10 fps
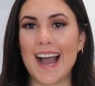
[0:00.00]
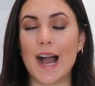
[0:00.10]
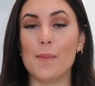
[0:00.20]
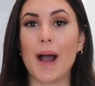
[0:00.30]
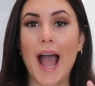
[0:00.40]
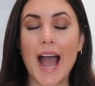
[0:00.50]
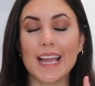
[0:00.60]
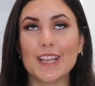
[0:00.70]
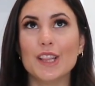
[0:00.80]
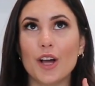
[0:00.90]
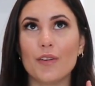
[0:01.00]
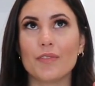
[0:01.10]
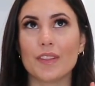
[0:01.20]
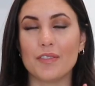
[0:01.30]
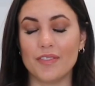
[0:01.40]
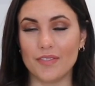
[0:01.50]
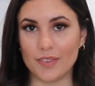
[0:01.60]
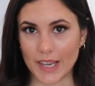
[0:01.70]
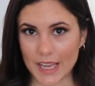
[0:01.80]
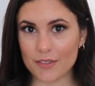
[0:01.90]
I love the
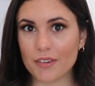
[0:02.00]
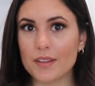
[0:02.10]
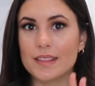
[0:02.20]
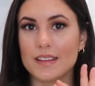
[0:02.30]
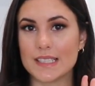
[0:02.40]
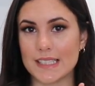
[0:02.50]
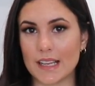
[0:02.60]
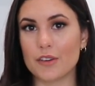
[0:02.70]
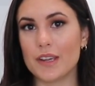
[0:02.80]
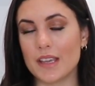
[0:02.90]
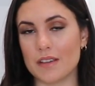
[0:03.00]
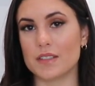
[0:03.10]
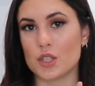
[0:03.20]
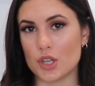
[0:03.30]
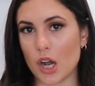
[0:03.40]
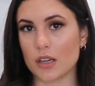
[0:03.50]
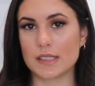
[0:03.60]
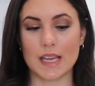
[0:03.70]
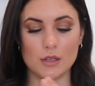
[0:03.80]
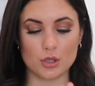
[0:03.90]
flavor the celery gives
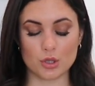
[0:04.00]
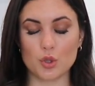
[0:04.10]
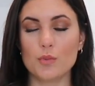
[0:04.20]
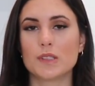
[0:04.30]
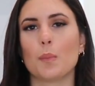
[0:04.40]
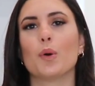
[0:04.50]
stocks and soups,